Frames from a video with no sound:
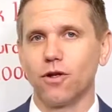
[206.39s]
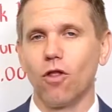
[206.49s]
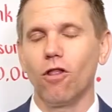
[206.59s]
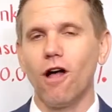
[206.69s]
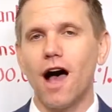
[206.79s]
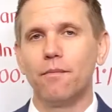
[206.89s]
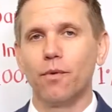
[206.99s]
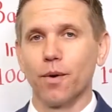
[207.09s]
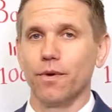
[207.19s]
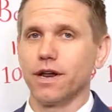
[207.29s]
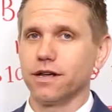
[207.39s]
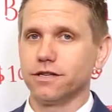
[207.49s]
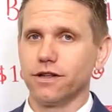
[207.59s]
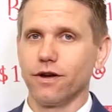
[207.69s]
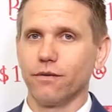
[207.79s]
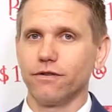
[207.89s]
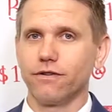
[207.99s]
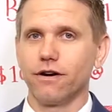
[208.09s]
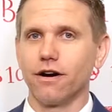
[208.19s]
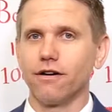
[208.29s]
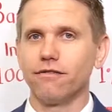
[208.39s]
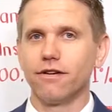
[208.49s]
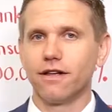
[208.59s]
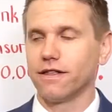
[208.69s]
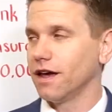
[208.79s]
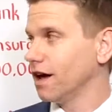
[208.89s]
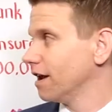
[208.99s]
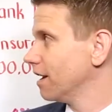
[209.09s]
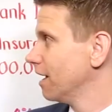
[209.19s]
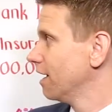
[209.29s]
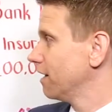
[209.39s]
a lot more money into their reserve than